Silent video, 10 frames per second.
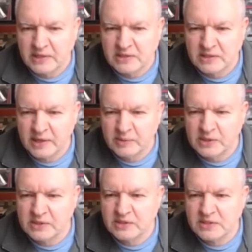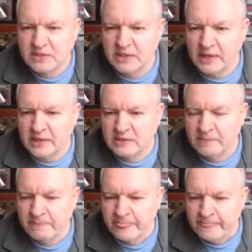better. Now we can see it.
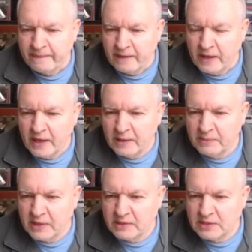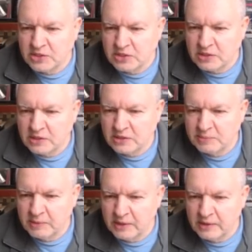It's just occurred
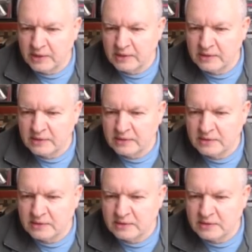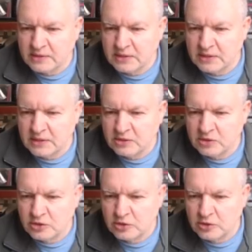to me that
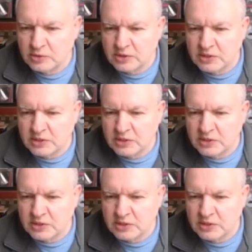C2 and